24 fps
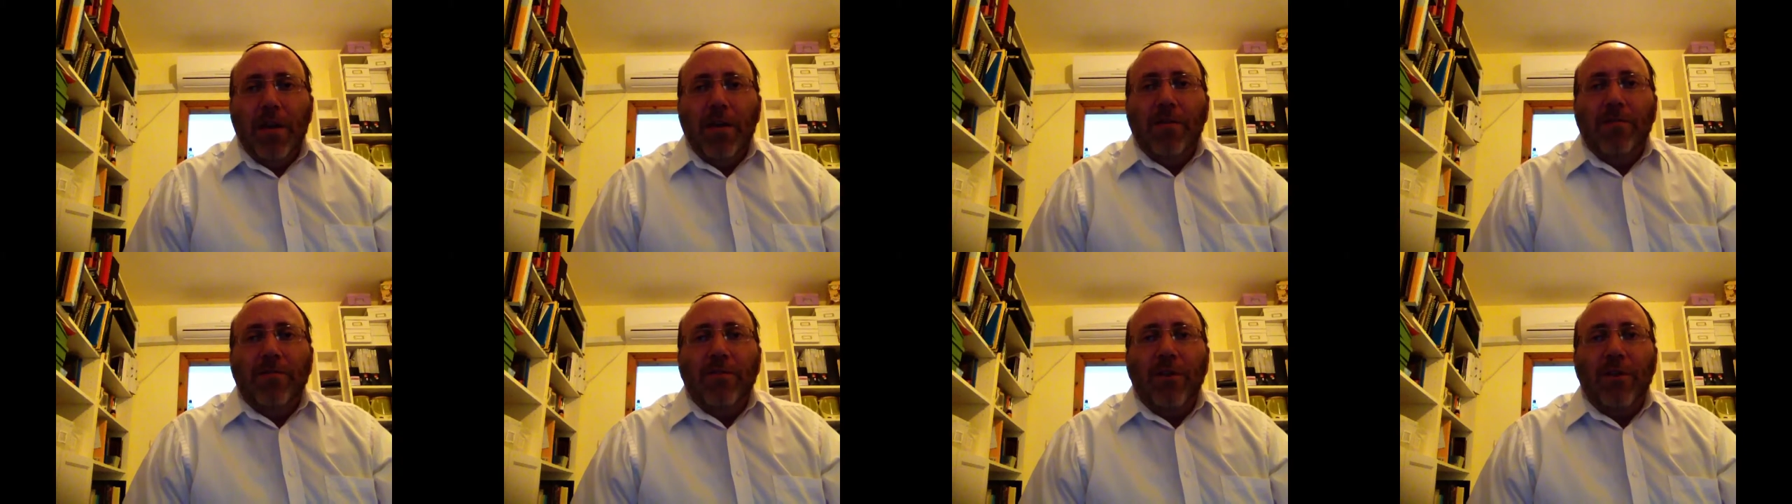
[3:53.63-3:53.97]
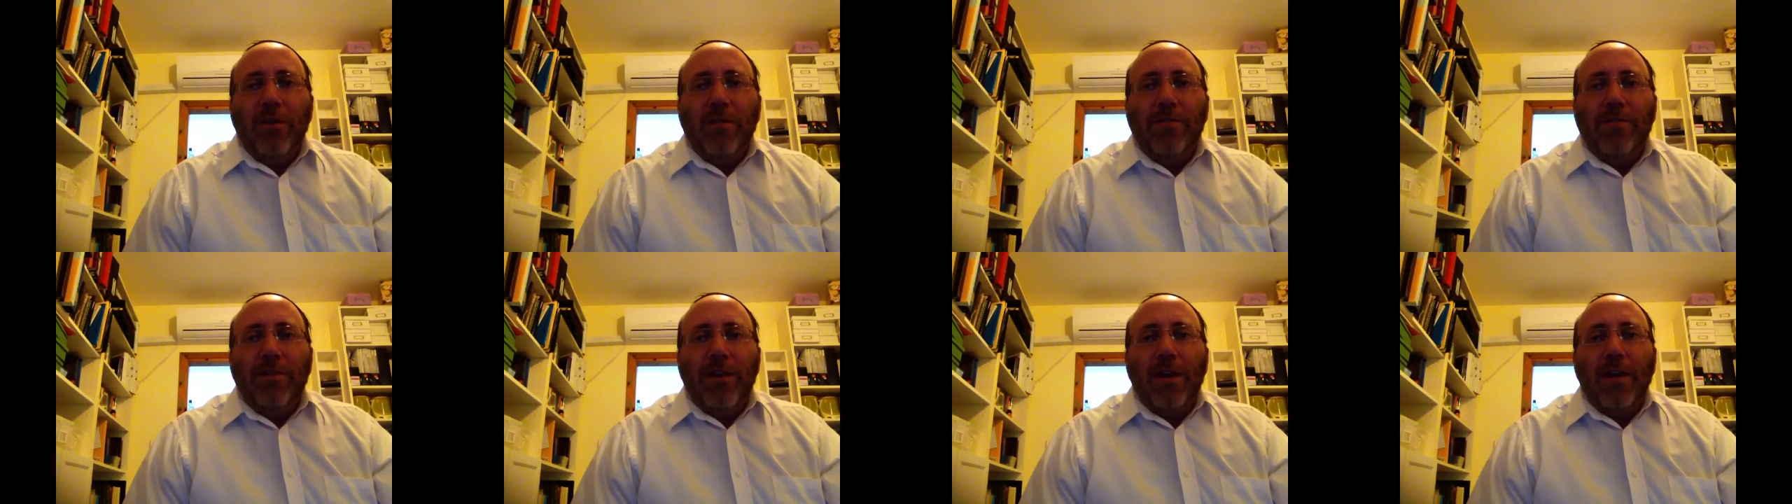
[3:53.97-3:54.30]
So
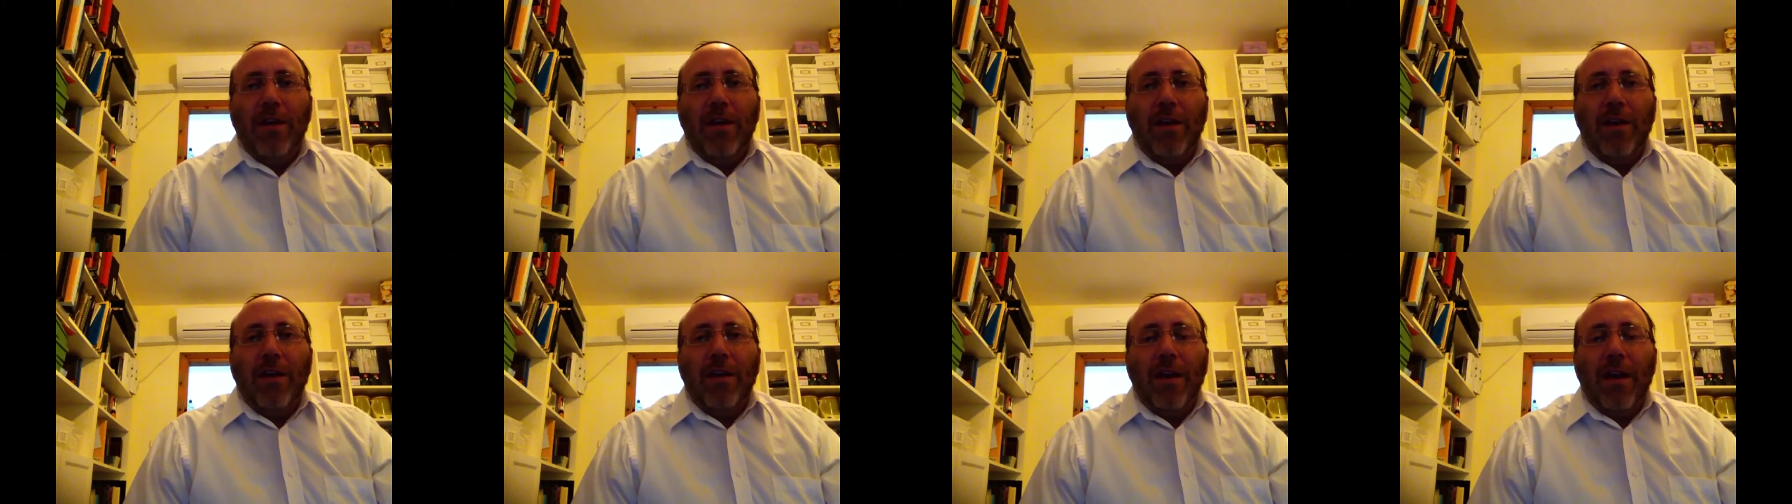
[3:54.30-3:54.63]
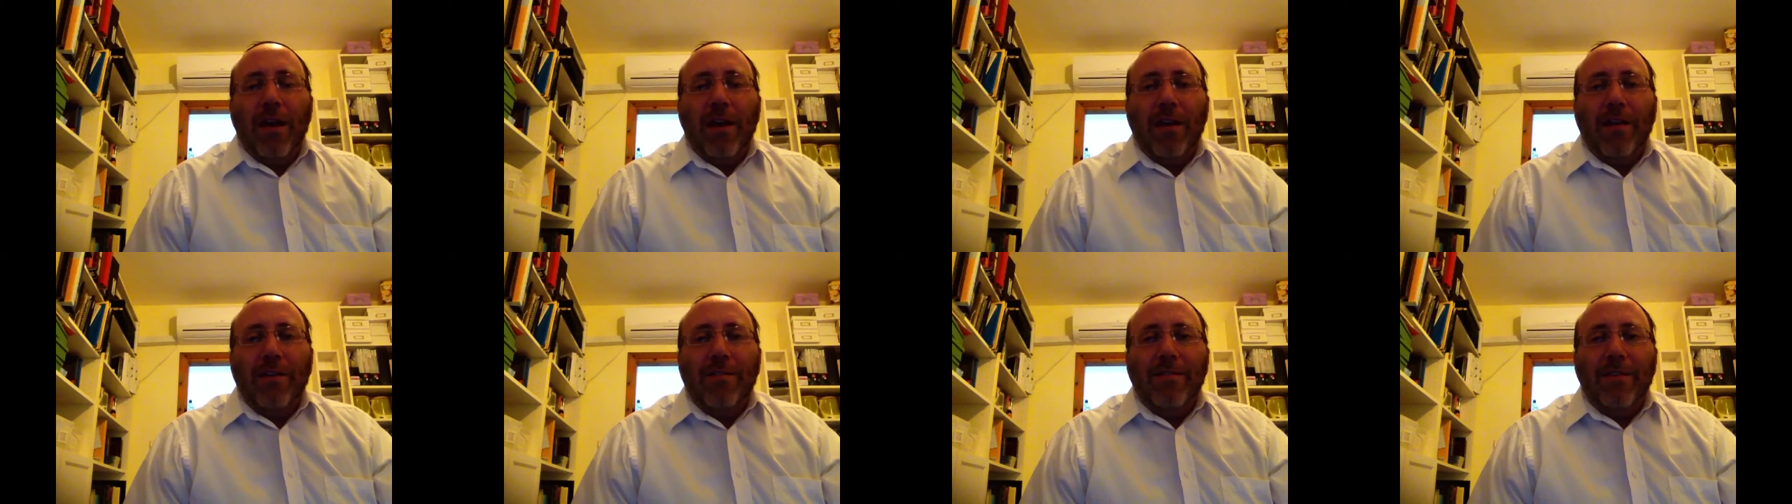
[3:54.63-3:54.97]
he said he
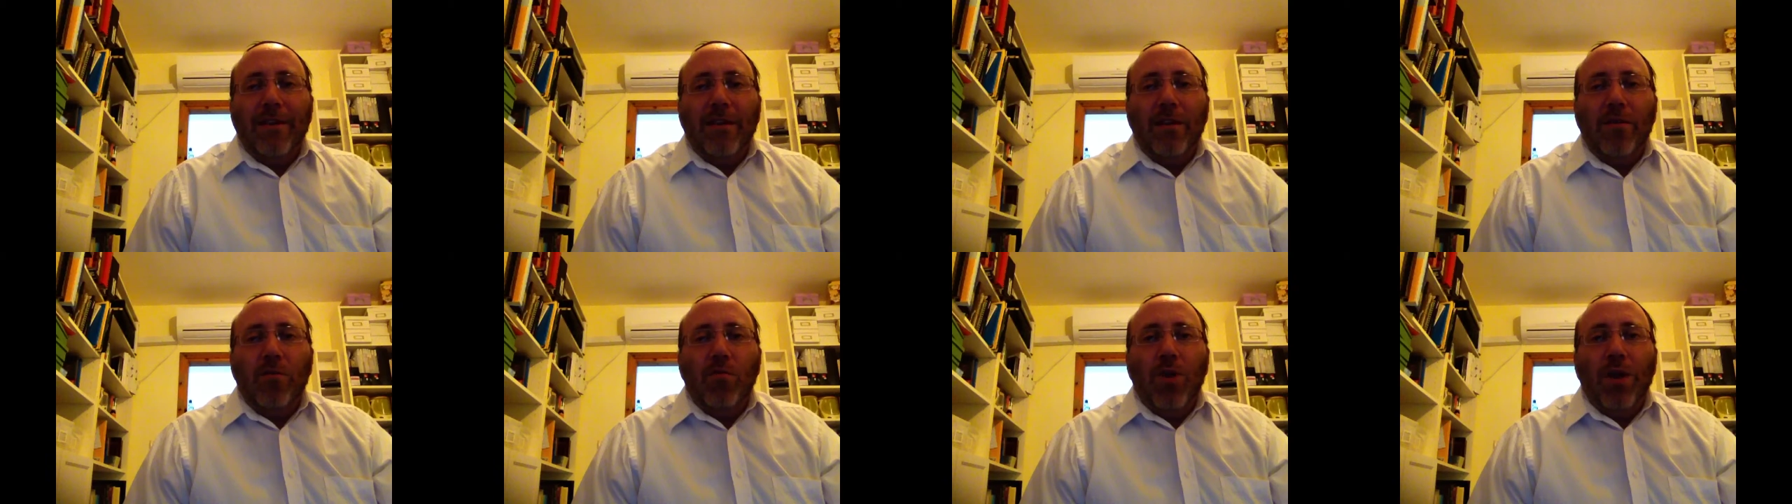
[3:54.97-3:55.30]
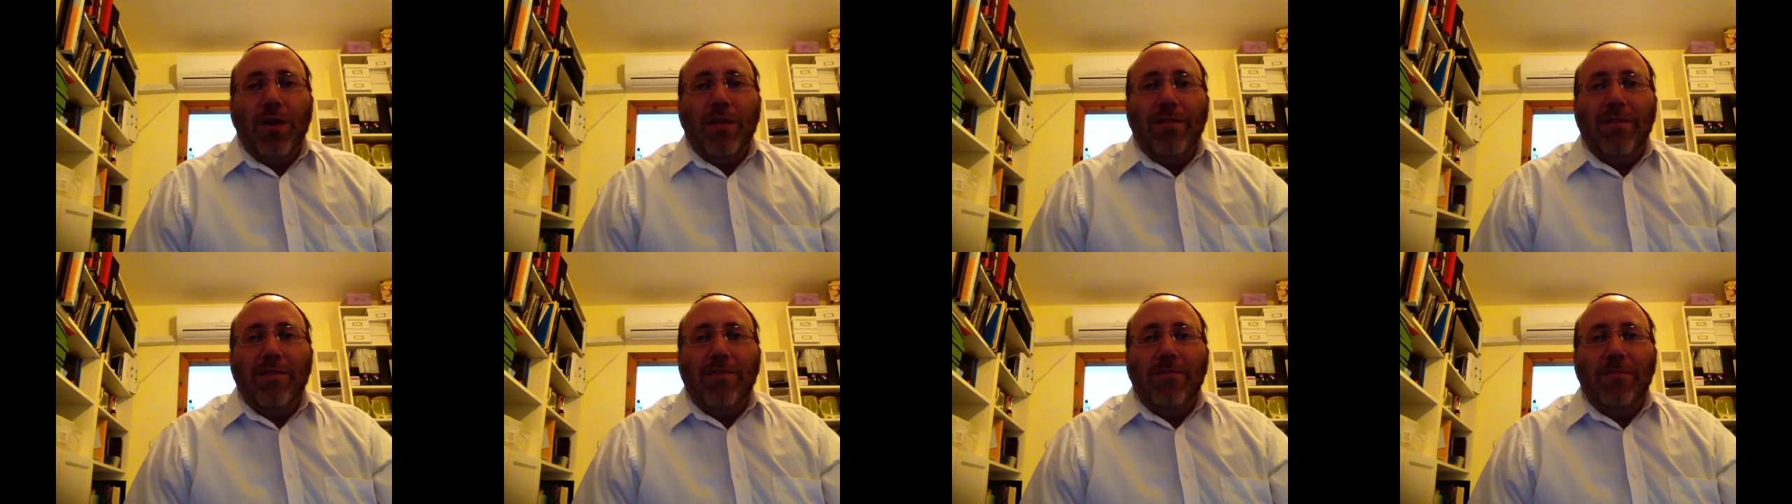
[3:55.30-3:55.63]
had an idea. He
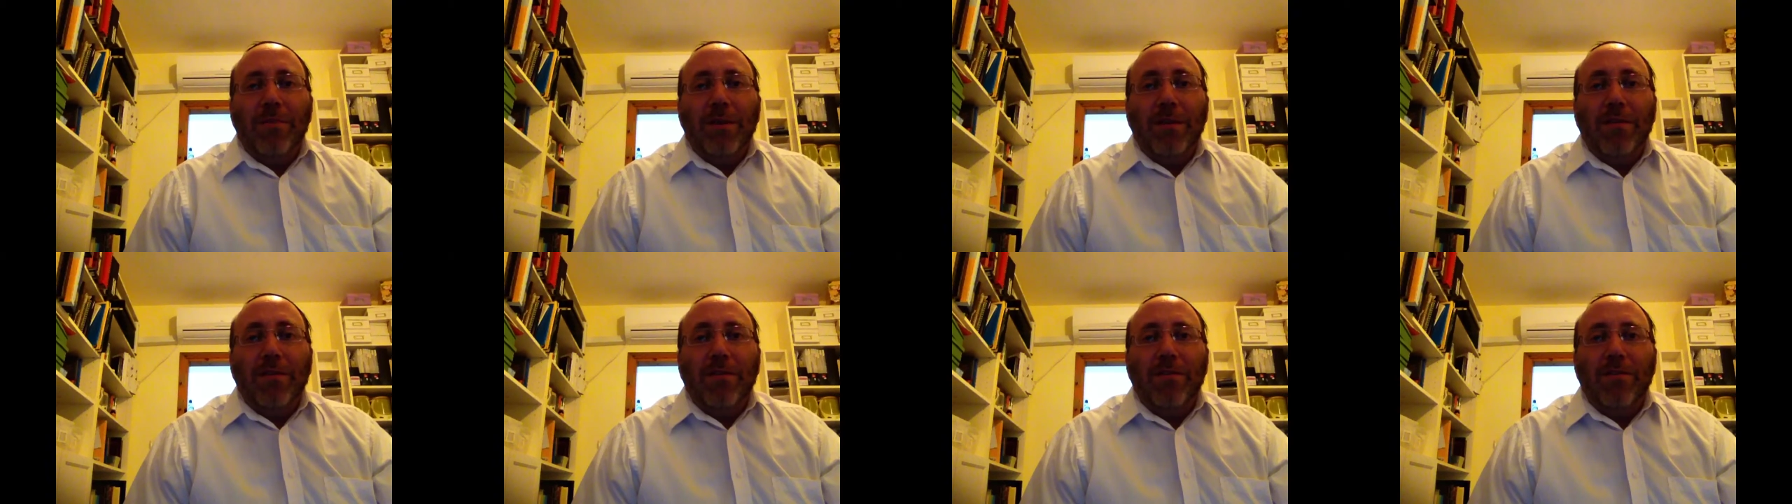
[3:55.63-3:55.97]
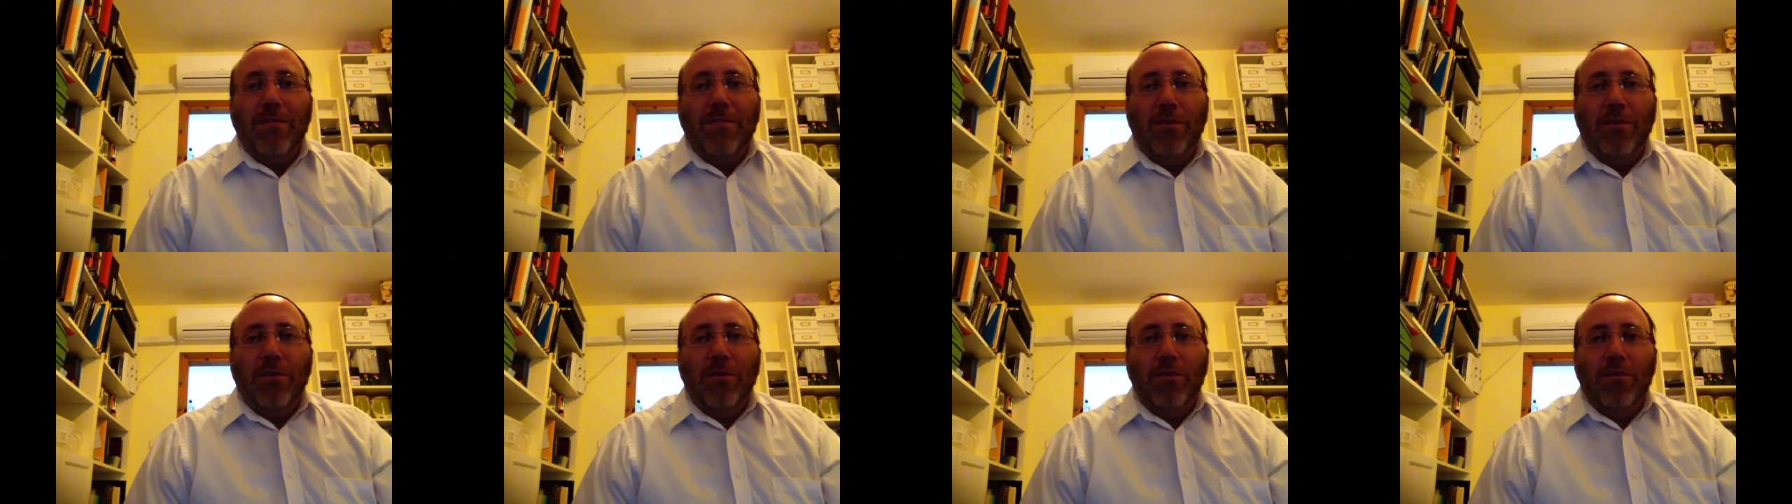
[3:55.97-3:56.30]
went to speak to
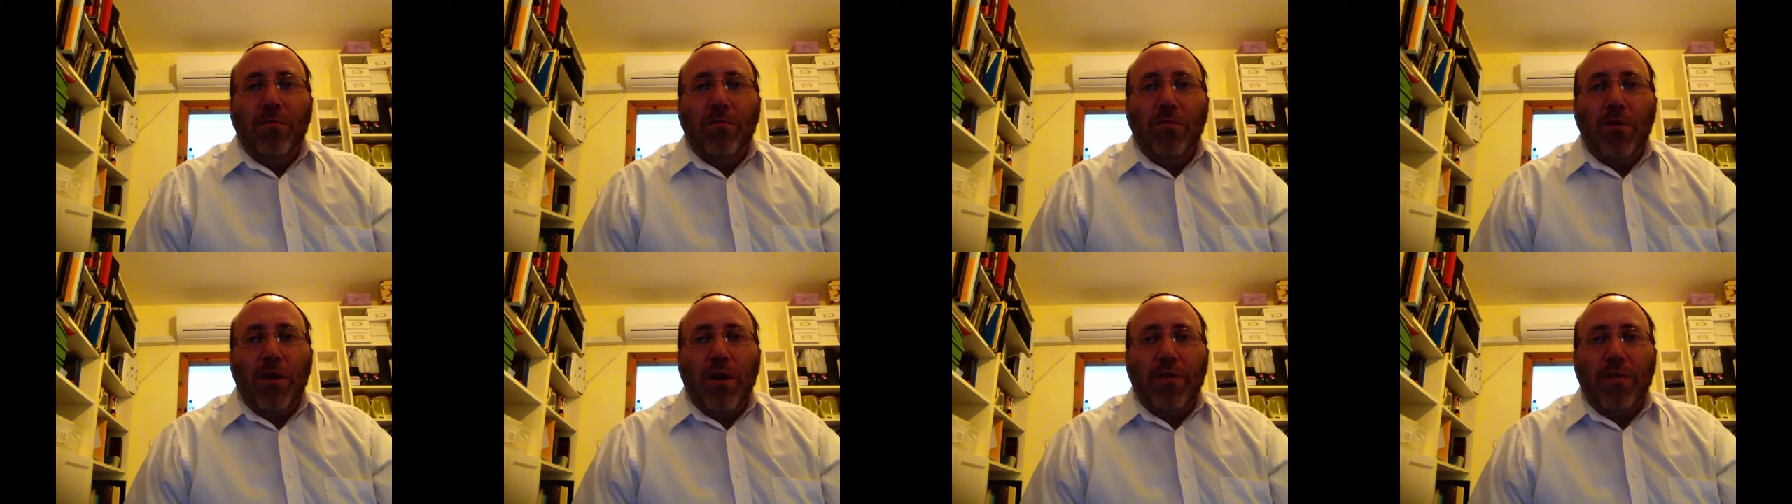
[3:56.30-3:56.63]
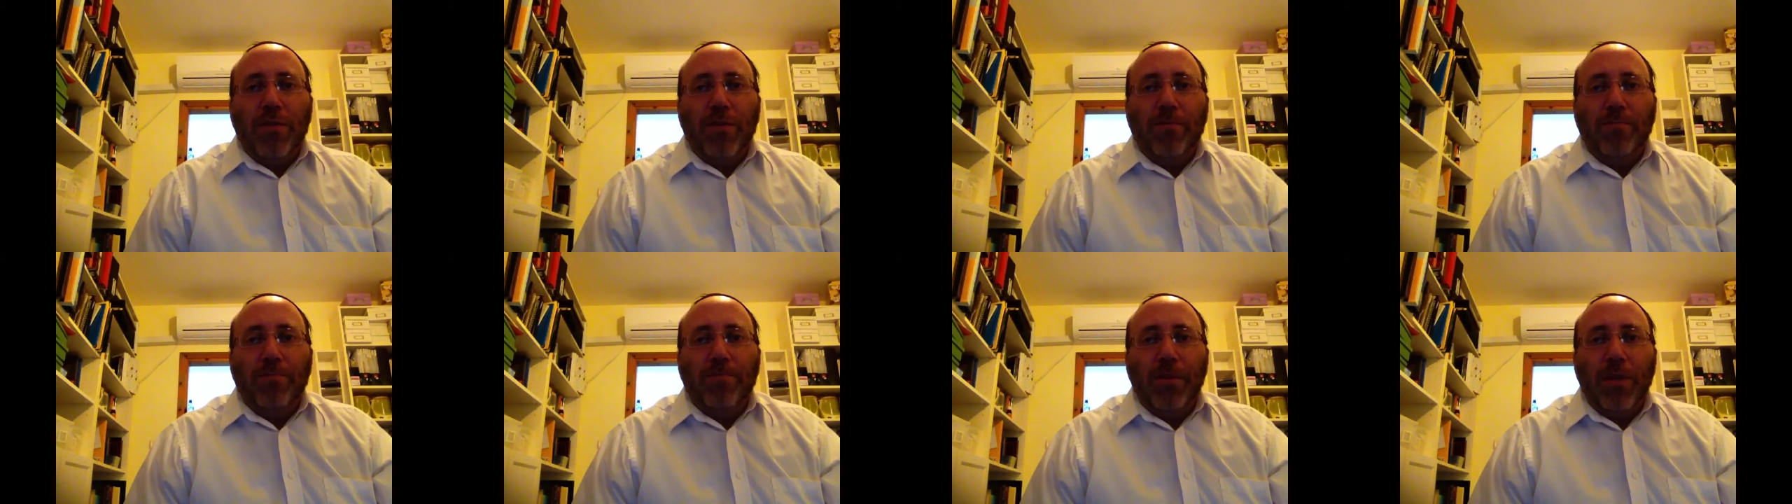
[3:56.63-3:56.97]
his older
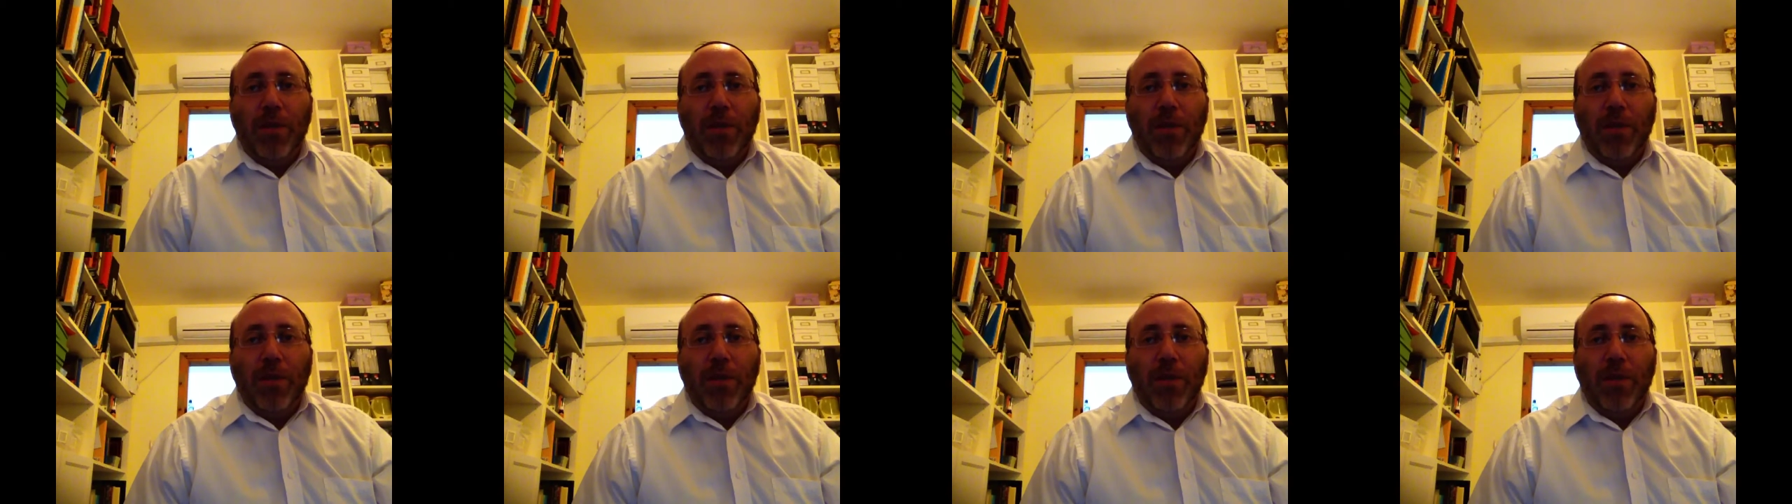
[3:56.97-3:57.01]
brother.